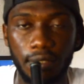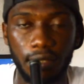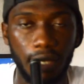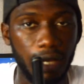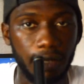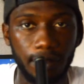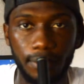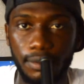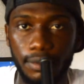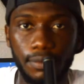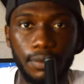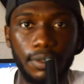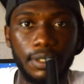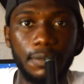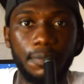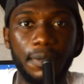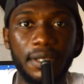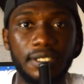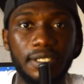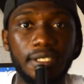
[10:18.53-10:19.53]
I don't know what
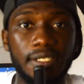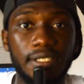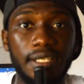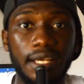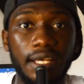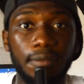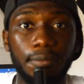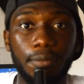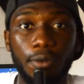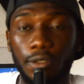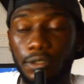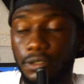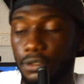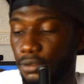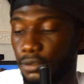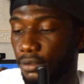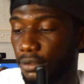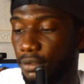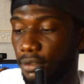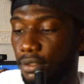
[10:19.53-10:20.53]
the person said,
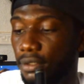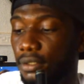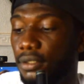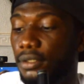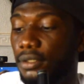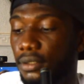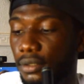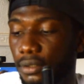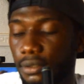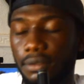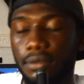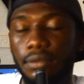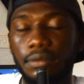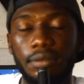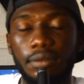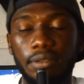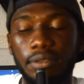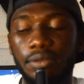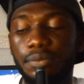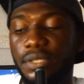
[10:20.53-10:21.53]
but
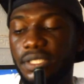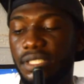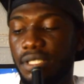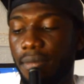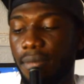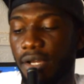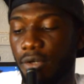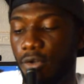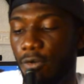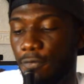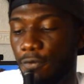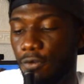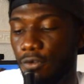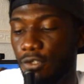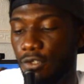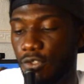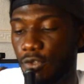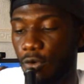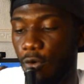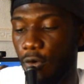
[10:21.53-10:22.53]
it means the
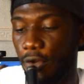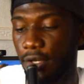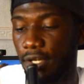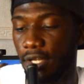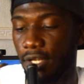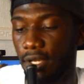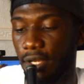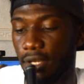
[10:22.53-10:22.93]
microphone is on.